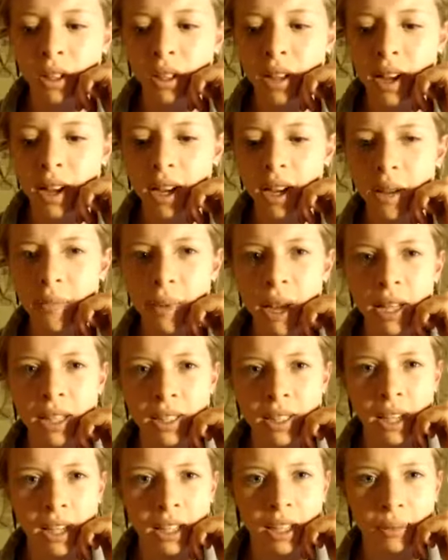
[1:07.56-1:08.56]
like I
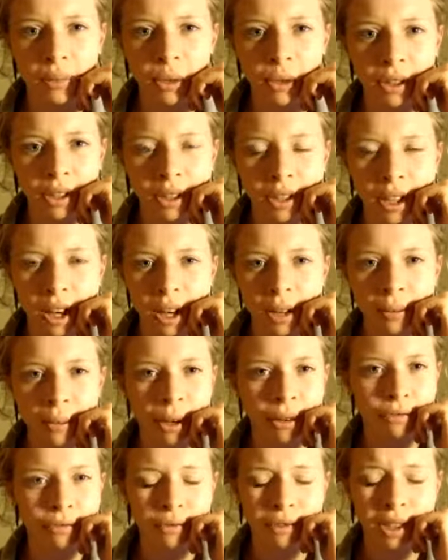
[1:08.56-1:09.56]
maintain them all the time.
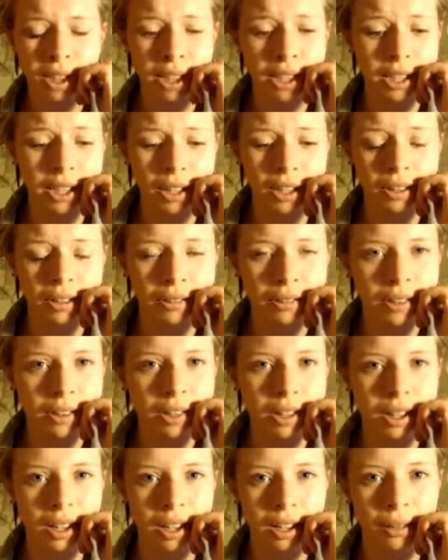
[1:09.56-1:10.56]
I really don't.
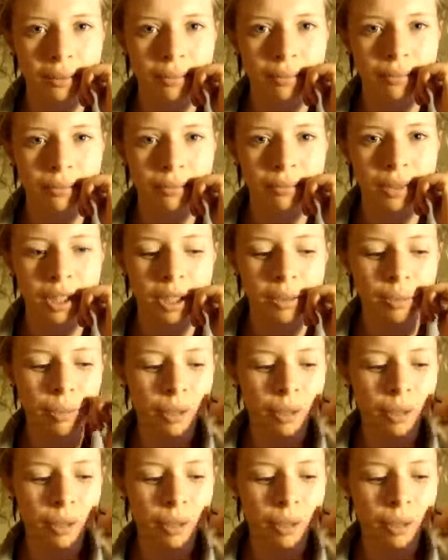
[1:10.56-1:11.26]
It's